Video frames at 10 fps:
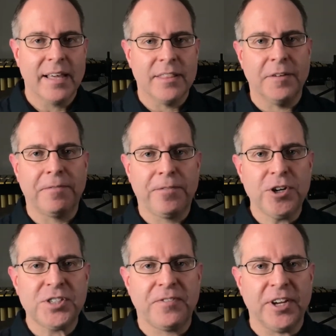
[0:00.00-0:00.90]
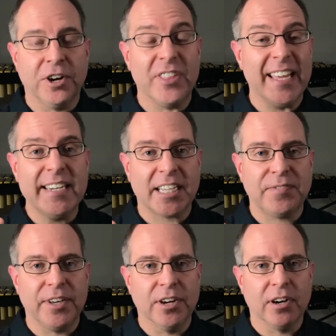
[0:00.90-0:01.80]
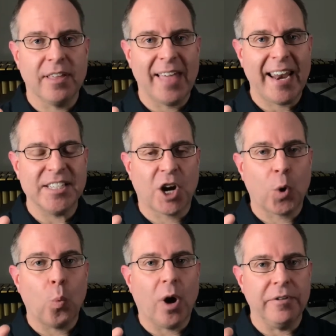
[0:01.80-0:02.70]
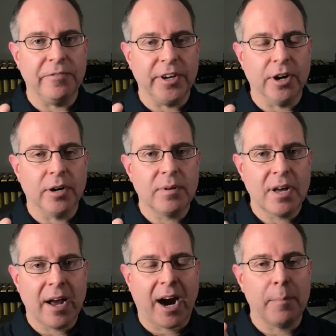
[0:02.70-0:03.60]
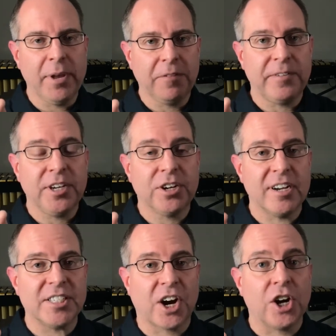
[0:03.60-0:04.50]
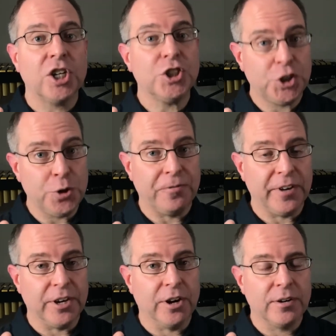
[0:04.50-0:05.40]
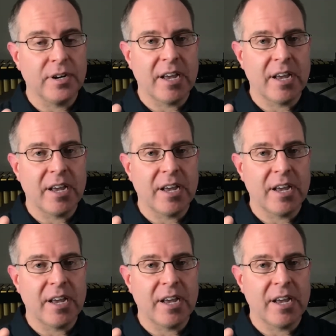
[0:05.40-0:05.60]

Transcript: The first finger, the index finger, that is our 1 finger. Our middle finger is our 2 finger.